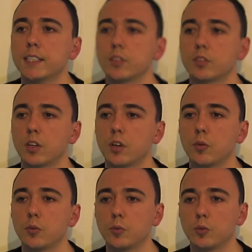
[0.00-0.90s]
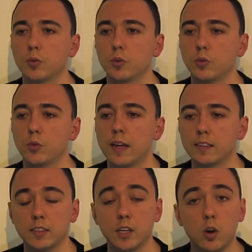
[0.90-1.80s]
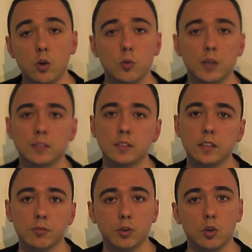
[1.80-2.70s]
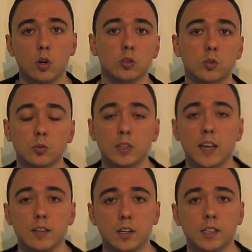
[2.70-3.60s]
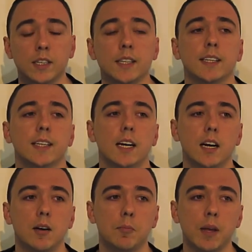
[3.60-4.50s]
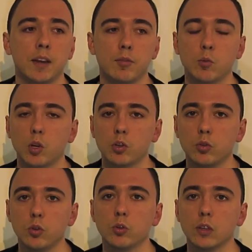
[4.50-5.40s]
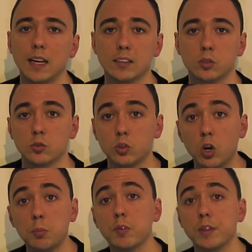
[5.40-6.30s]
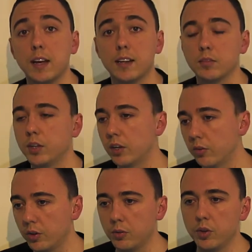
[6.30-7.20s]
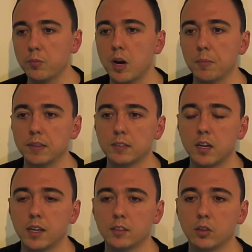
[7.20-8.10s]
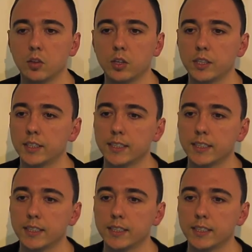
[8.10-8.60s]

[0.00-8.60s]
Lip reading: So SEO is a different cost altogether, and if you want to do Google Ads on top of that, you might be starting to look at